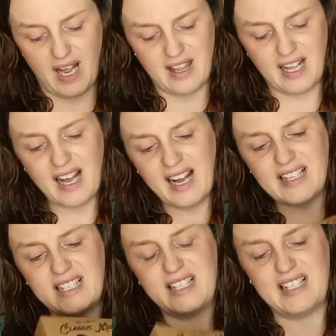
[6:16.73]
I think I
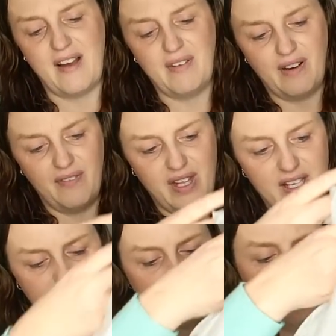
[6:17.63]
got seven of these. So